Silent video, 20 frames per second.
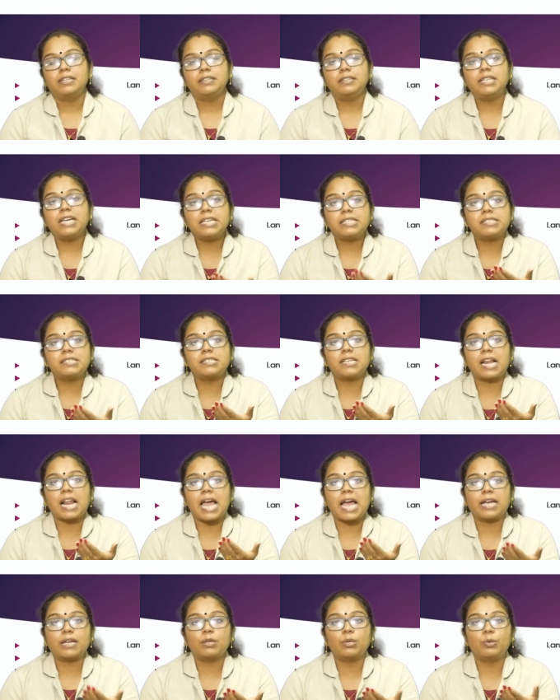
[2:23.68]
This
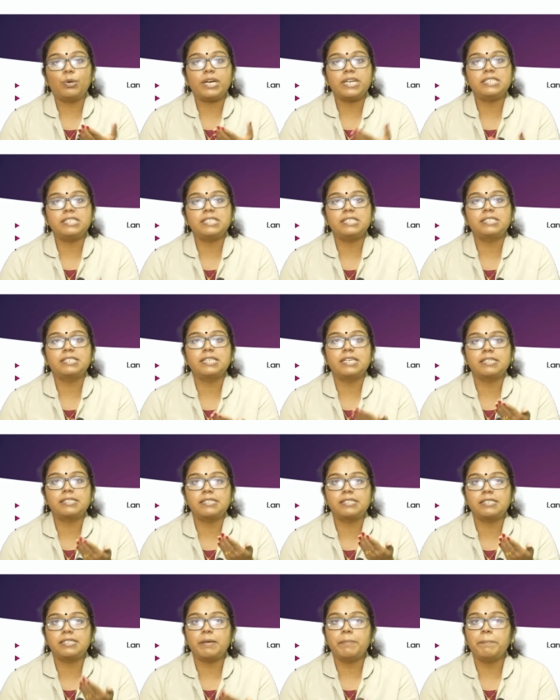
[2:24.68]
language is a
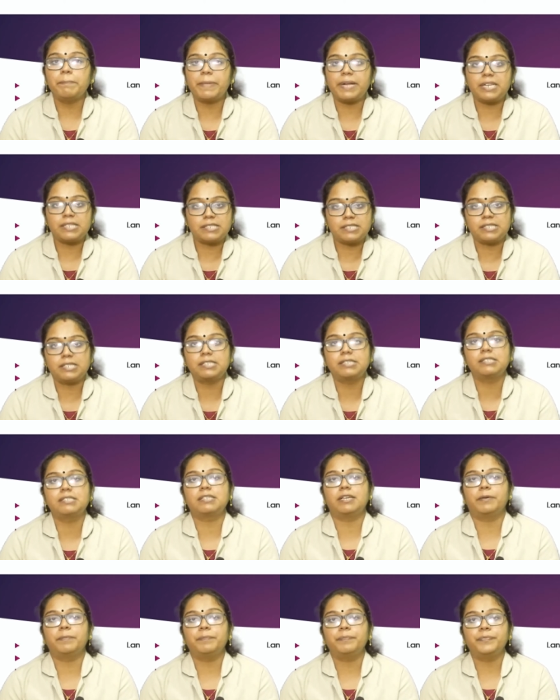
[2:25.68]
symbol
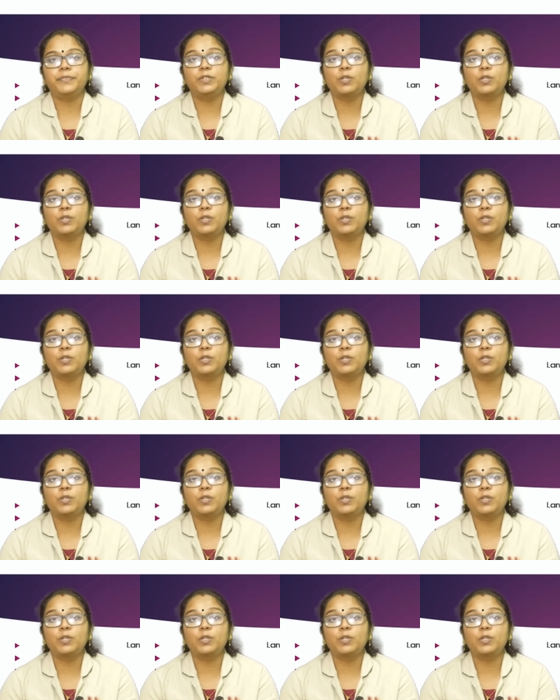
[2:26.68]
system,